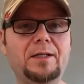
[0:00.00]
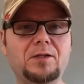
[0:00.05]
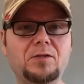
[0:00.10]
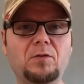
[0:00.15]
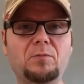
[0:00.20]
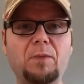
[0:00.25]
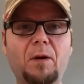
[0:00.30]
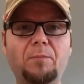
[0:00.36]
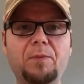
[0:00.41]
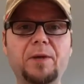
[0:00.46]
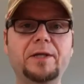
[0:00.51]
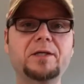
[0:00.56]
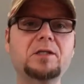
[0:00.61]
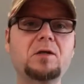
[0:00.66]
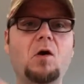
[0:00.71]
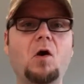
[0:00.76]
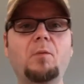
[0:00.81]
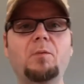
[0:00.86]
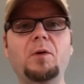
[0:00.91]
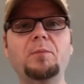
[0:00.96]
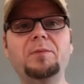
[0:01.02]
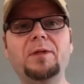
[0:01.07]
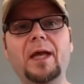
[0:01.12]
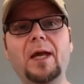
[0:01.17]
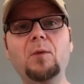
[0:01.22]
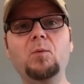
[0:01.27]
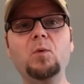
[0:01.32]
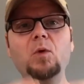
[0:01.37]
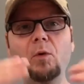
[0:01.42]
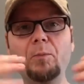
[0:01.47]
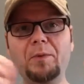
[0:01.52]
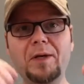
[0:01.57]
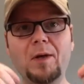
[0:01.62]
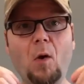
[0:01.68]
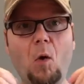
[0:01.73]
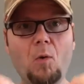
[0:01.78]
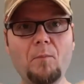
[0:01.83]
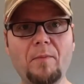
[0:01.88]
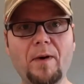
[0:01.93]
So my biggest carb up day will
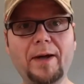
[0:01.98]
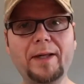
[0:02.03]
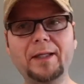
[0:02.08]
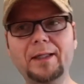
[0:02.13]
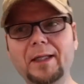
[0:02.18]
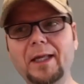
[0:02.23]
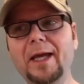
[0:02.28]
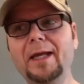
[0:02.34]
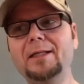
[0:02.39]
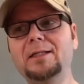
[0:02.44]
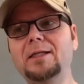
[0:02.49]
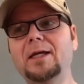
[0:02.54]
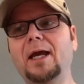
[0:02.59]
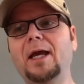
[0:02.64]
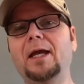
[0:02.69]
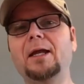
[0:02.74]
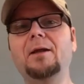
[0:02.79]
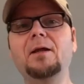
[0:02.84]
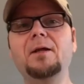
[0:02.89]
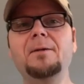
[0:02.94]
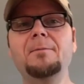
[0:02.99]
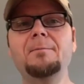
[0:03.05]
be on my leg day.